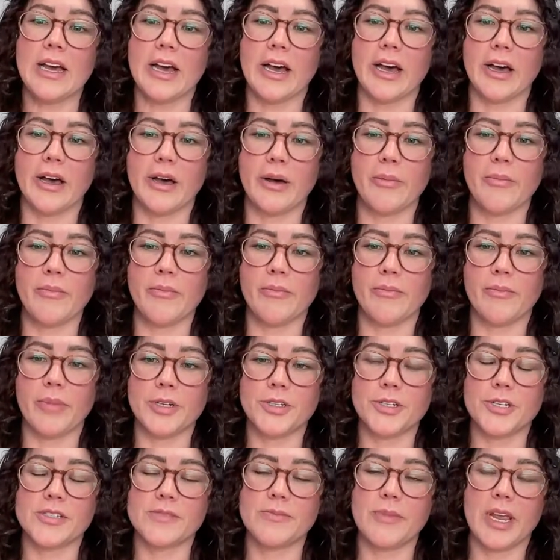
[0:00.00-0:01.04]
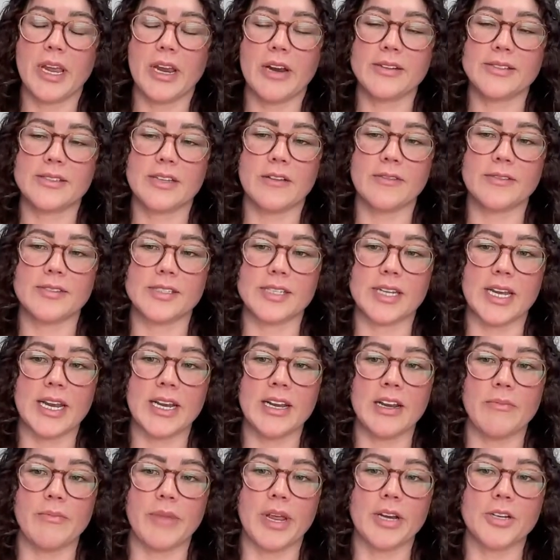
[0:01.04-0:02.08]
Um, but just make yourself
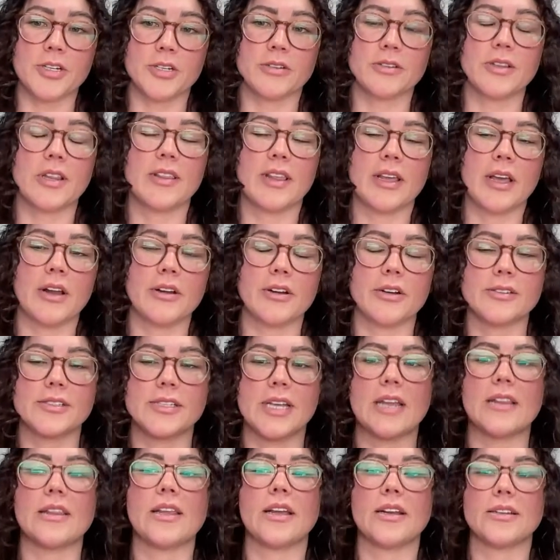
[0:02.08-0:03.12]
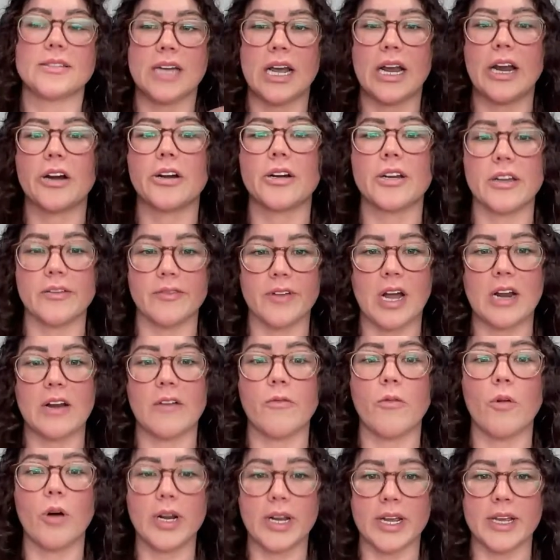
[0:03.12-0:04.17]
seen and make sure that they understand the entirety of kind
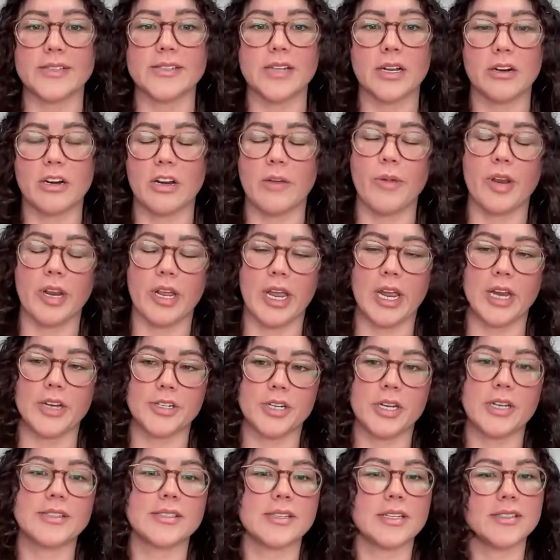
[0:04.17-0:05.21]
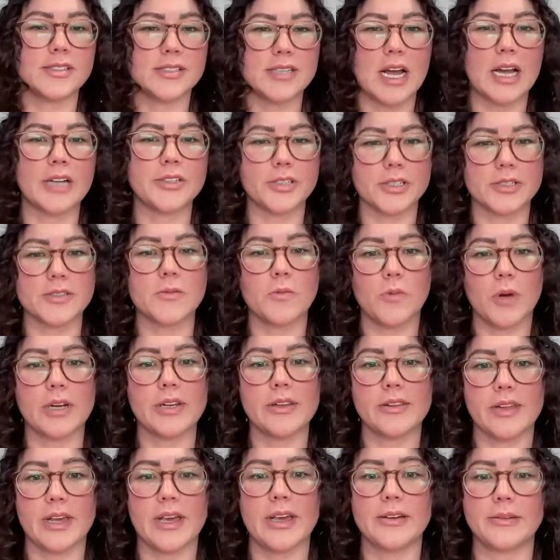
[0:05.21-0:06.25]
of what is under communications. It's not just
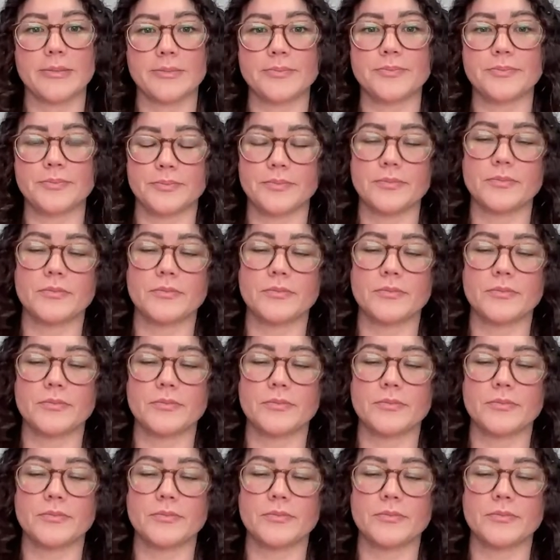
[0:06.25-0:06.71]
one thing.